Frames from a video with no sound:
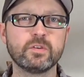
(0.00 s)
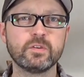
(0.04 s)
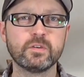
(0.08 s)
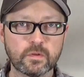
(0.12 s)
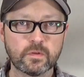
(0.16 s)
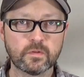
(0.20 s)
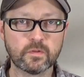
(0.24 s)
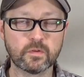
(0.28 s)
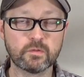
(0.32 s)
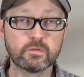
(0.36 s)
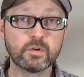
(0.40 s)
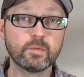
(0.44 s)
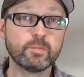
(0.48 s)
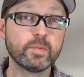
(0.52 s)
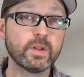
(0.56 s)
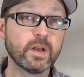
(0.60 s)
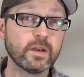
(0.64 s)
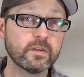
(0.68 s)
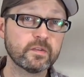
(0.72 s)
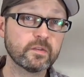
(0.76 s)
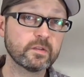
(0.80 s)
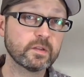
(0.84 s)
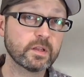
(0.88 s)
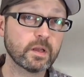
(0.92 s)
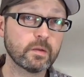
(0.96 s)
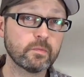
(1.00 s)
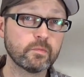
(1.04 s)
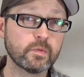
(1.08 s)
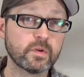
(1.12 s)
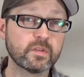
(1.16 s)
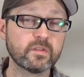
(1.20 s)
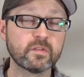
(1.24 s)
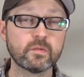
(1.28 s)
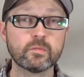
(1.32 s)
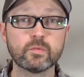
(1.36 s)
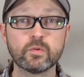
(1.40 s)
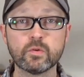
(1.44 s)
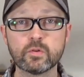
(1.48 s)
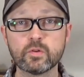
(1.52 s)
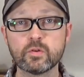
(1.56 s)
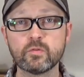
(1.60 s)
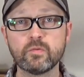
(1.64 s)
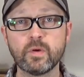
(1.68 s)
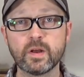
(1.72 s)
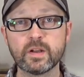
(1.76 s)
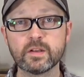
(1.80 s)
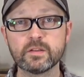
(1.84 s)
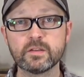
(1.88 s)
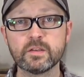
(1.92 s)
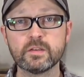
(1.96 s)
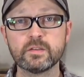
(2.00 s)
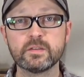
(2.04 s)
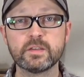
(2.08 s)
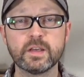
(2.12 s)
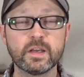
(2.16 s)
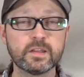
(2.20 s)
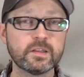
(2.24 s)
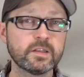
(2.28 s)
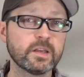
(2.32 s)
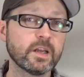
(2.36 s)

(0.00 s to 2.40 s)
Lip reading: So replacing them with some good quality 10